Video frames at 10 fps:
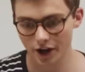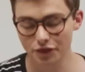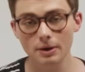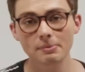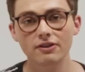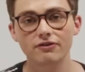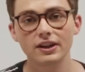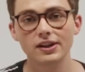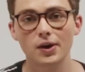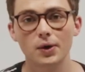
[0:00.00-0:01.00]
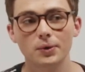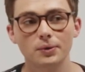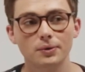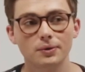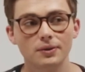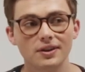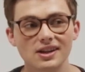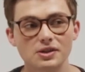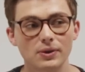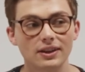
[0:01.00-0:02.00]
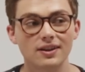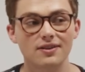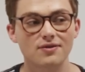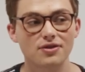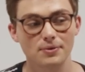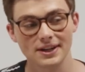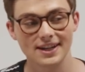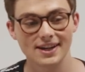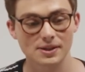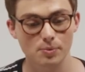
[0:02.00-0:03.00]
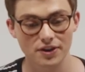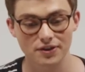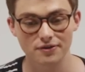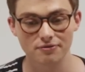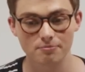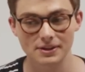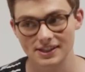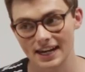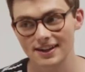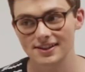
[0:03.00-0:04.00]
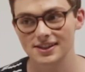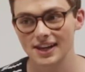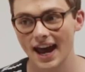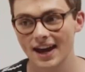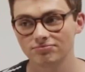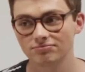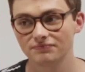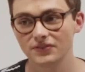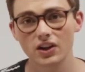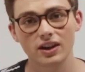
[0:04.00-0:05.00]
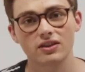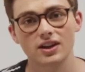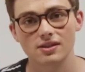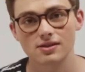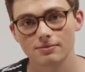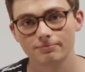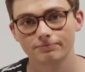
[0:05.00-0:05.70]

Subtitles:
A 3-minute video is really 3 years worth of mistakes and learning things.